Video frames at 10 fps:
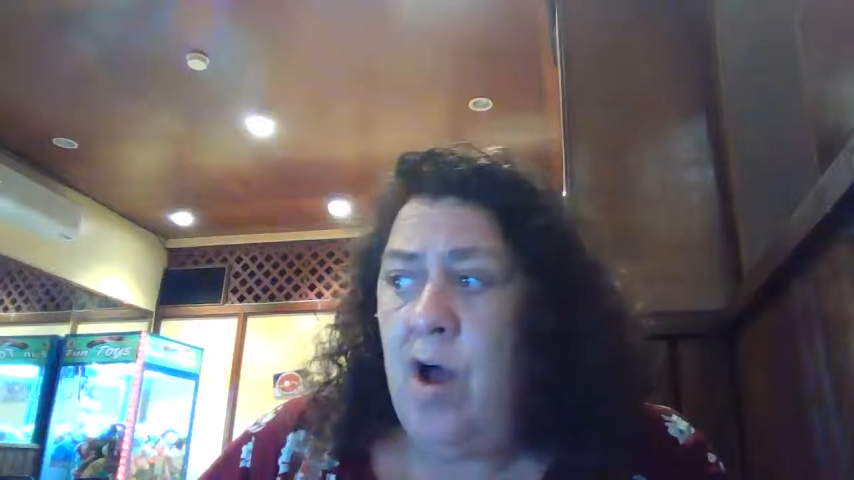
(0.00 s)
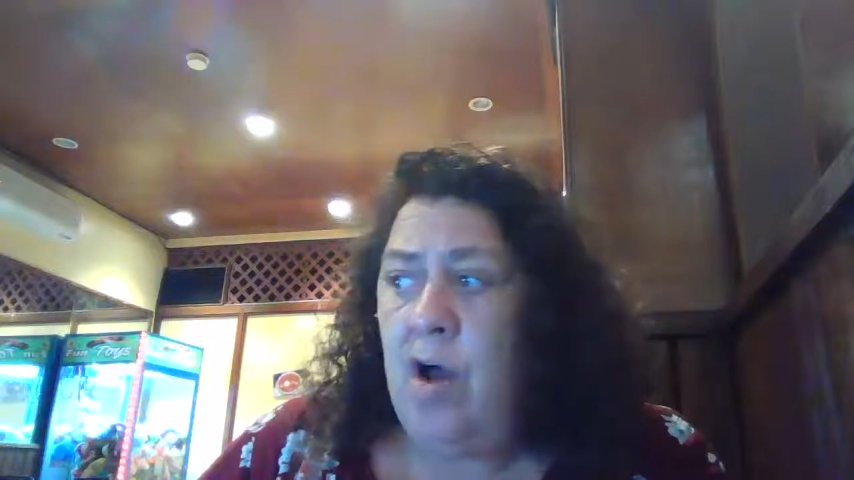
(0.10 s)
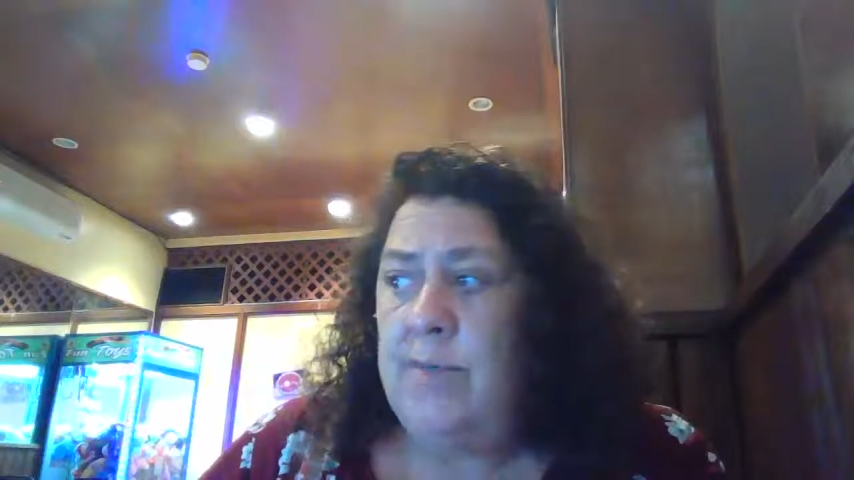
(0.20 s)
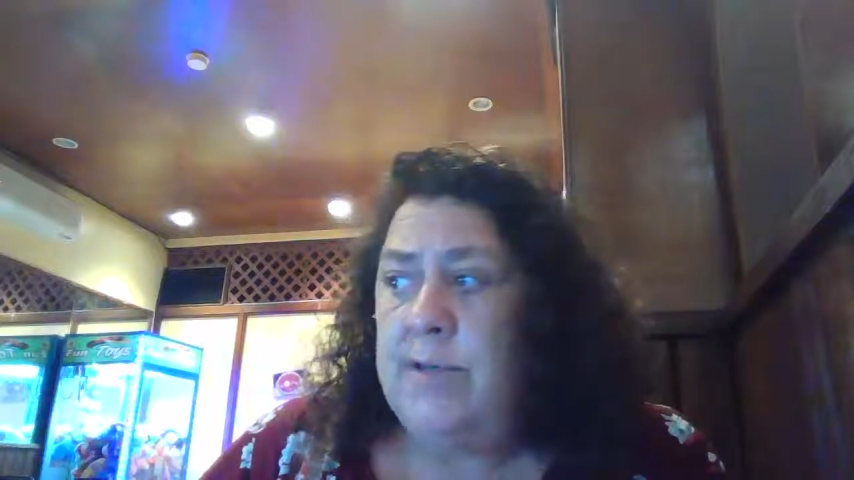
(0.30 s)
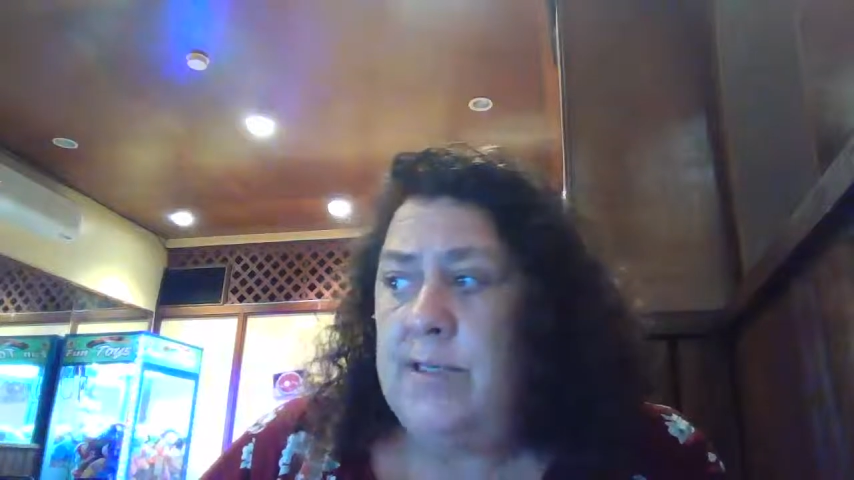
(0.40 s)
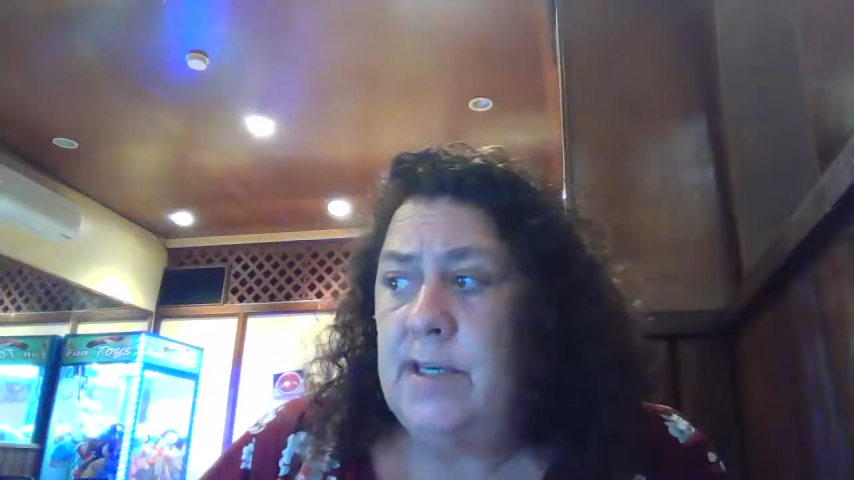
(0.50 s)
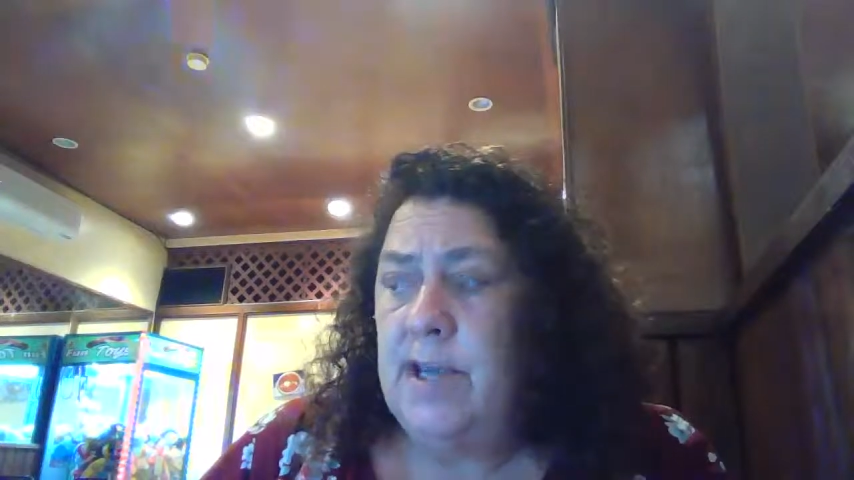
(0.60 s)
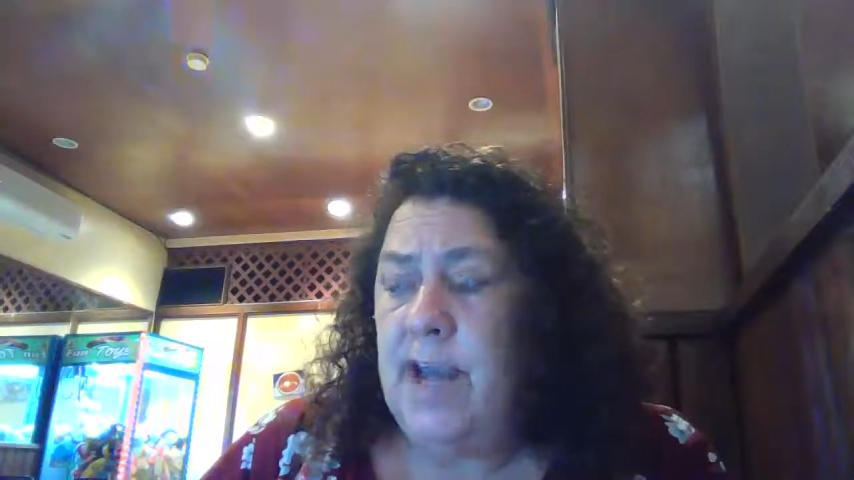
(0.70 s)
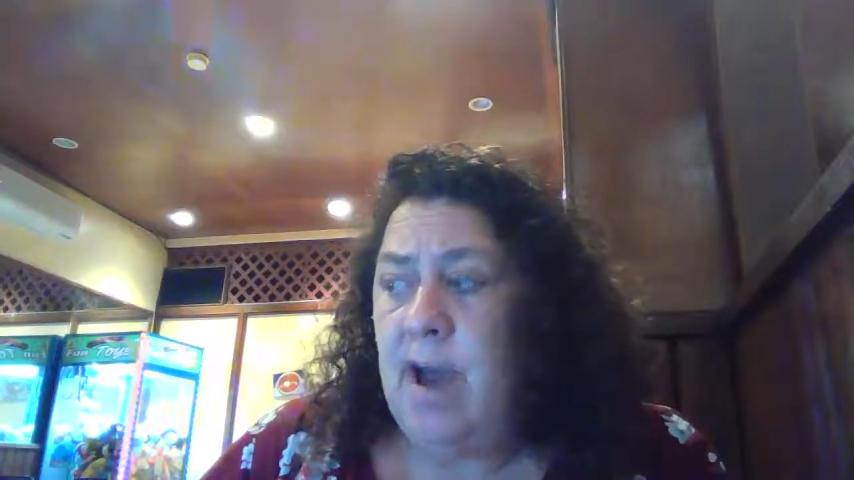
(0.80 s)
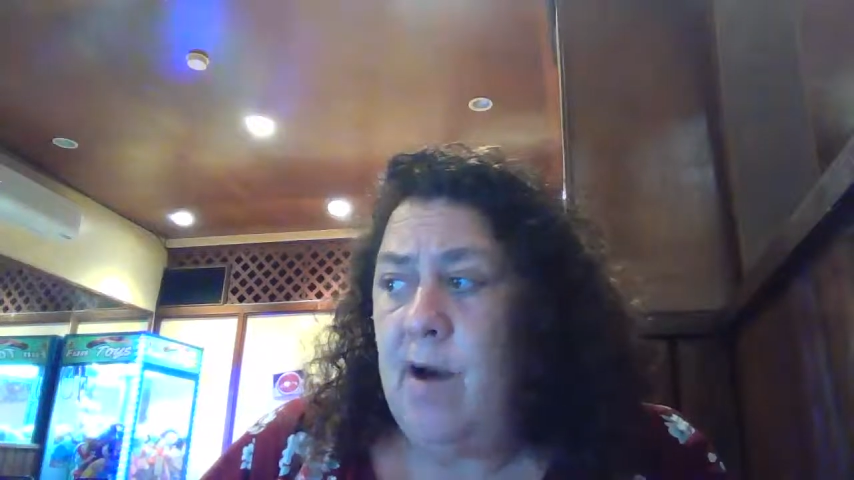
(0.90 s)
or by
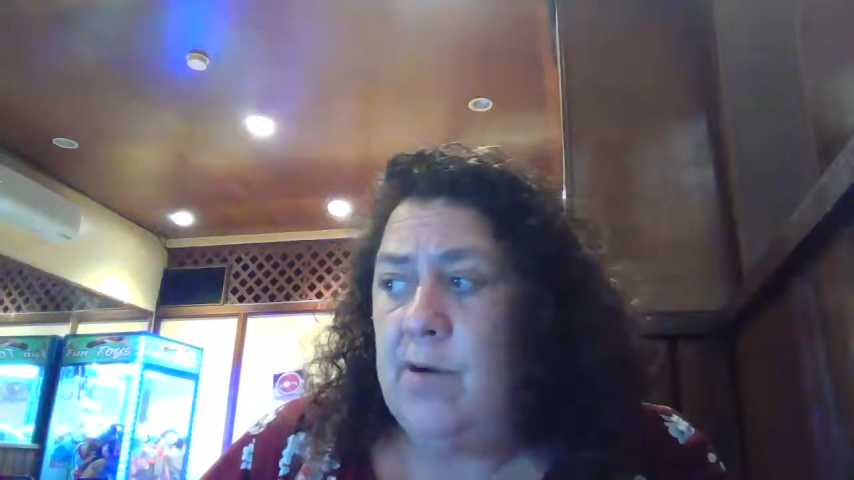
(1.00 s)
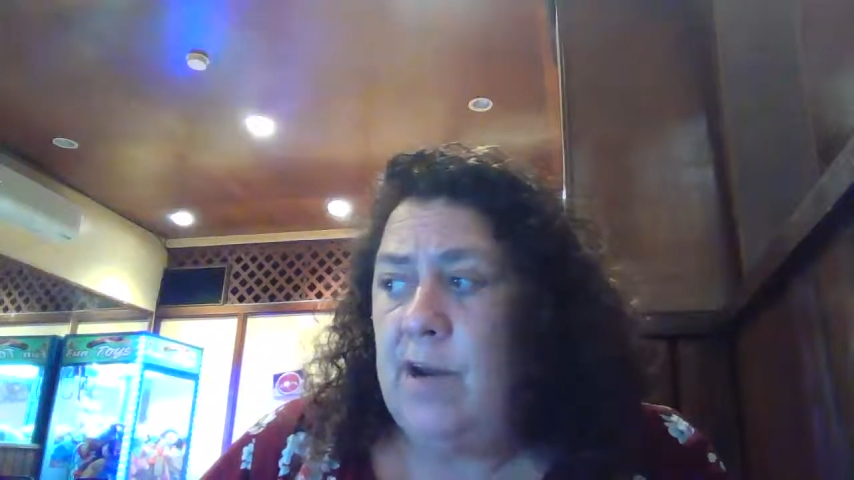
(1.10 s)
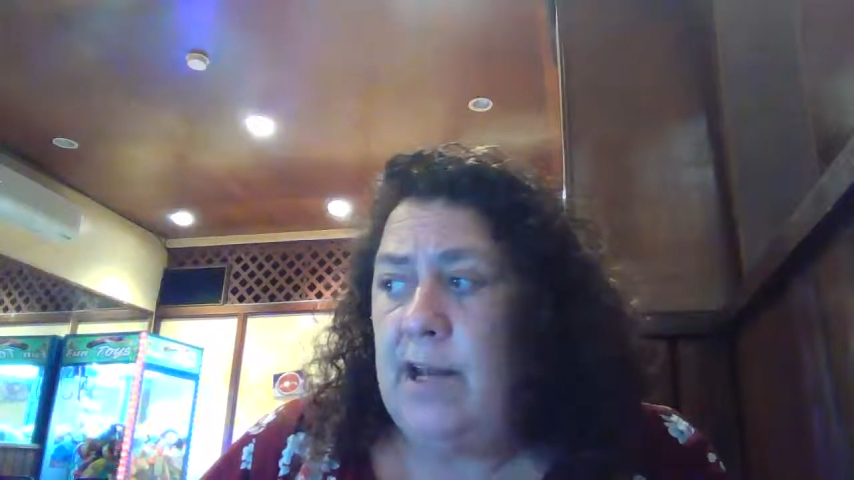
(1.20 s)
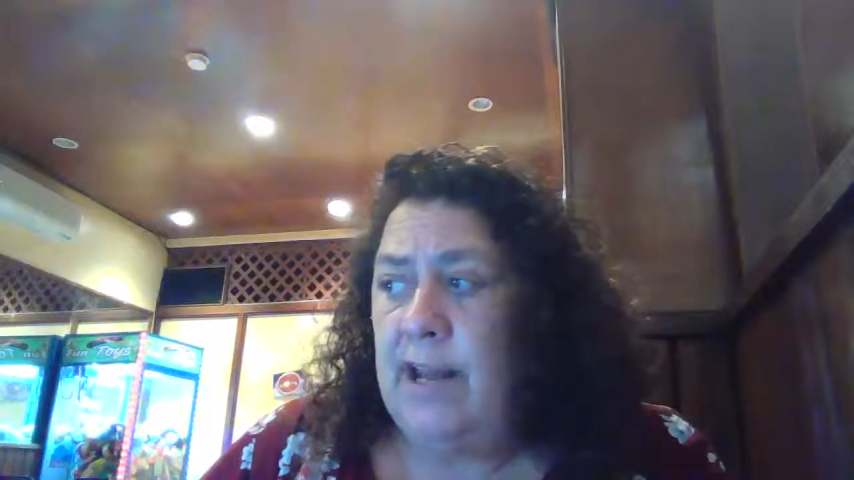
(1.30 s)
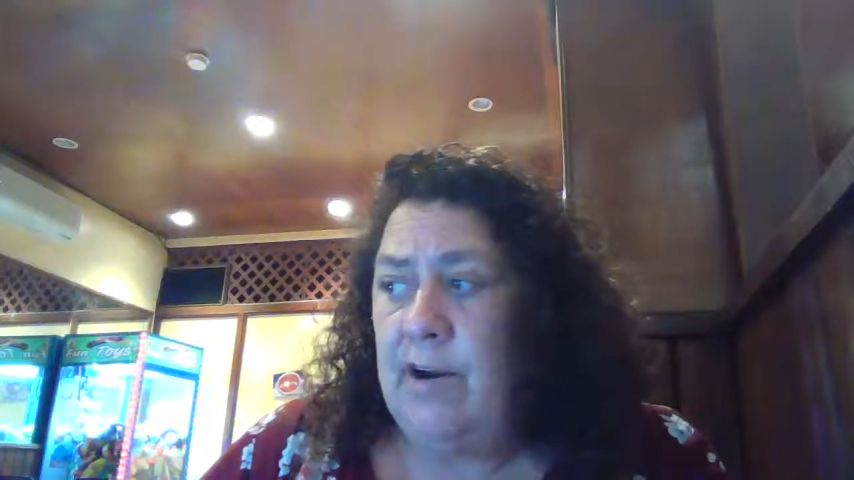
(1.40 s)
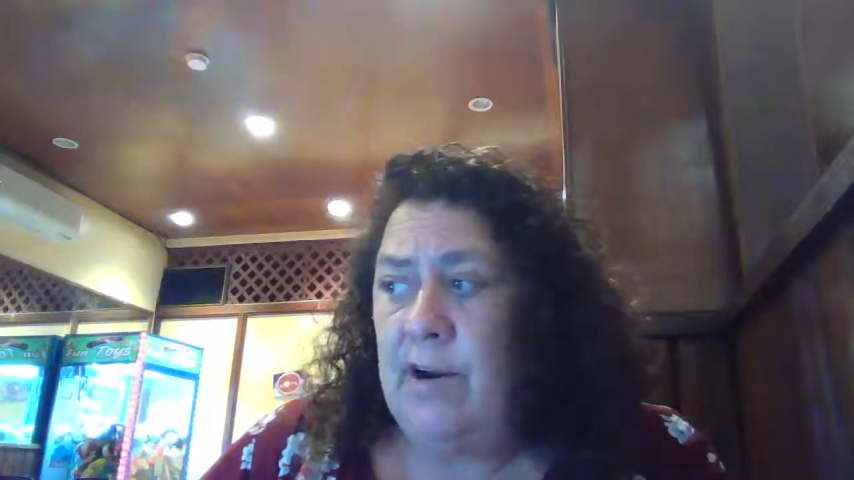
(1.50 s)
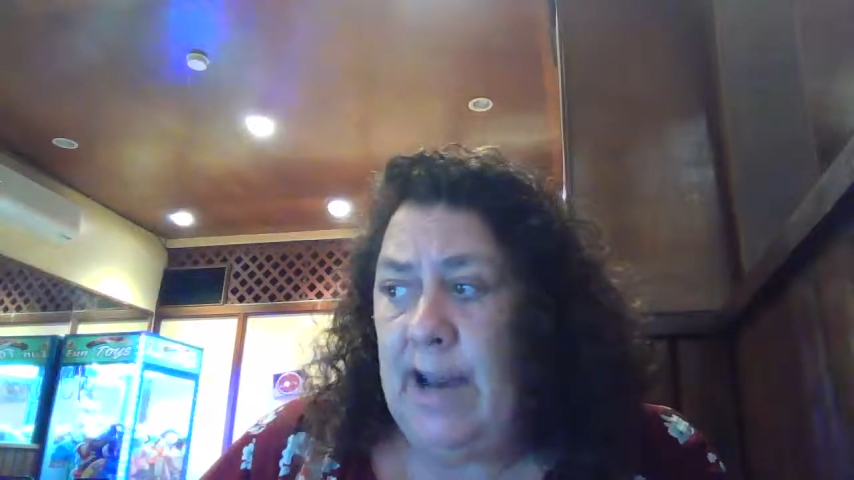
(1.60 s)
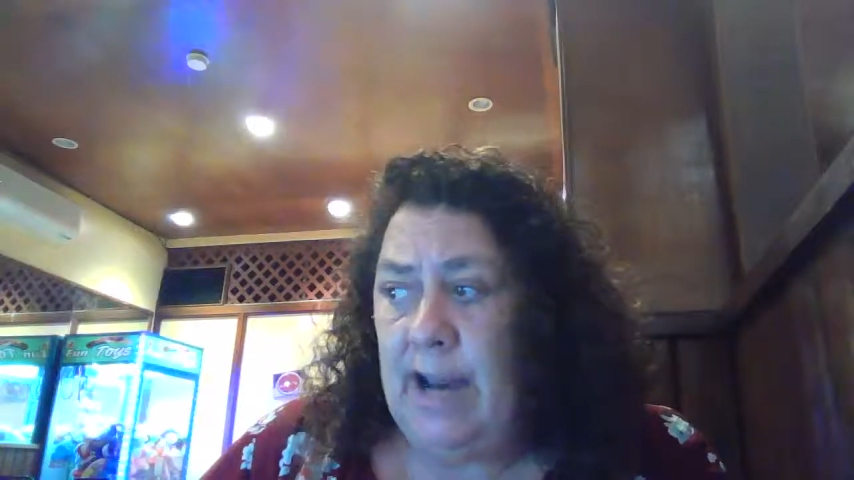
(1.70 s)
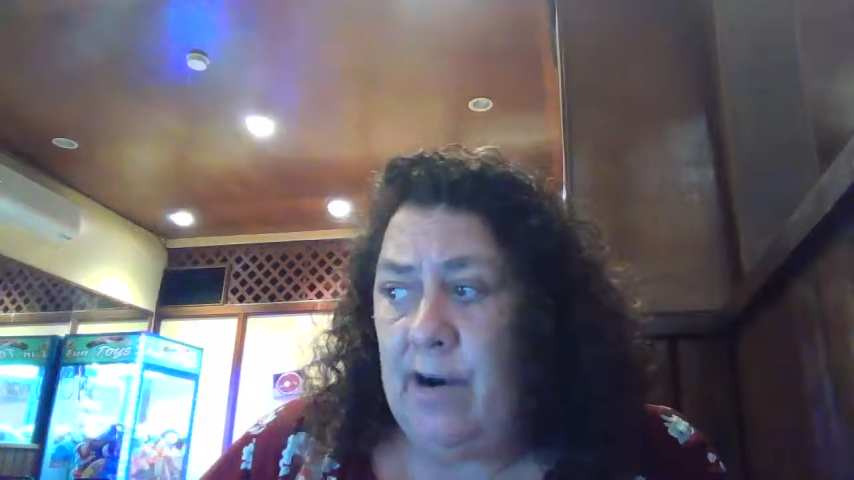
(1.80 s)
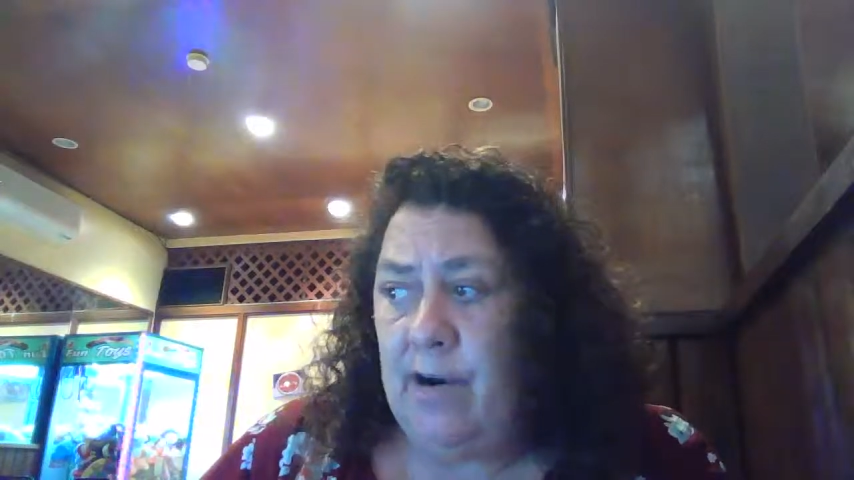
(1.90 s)
sending out a letter
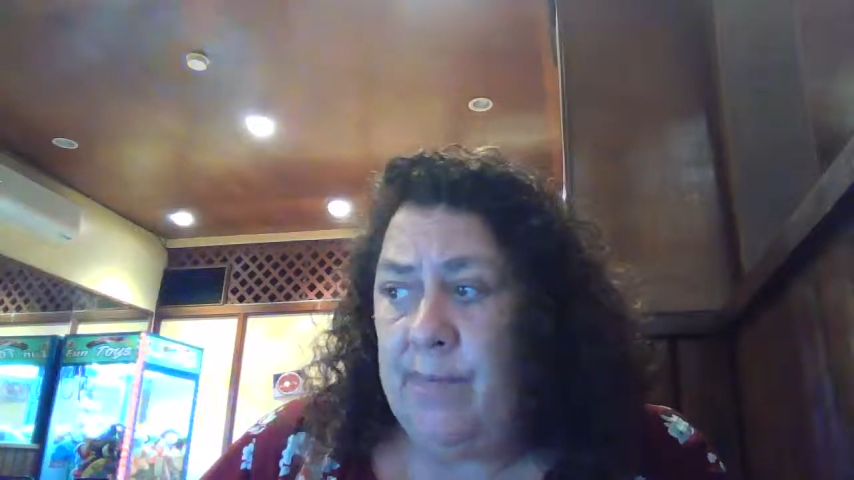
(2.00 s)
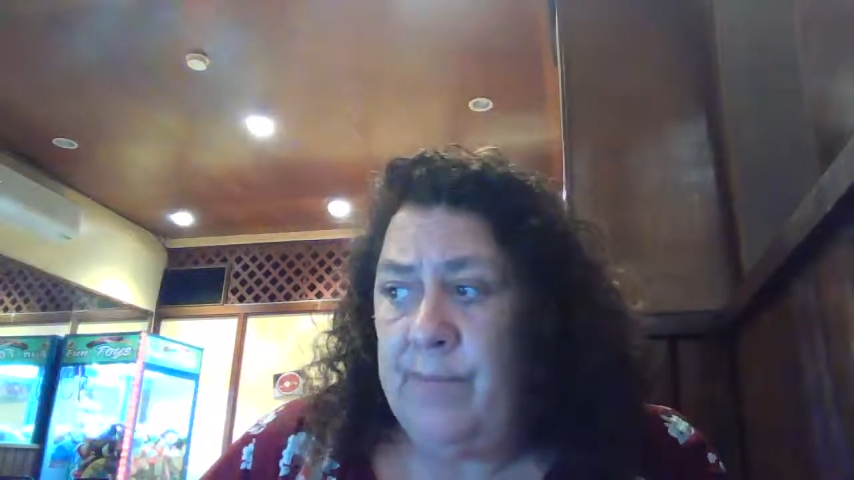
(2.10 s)
later.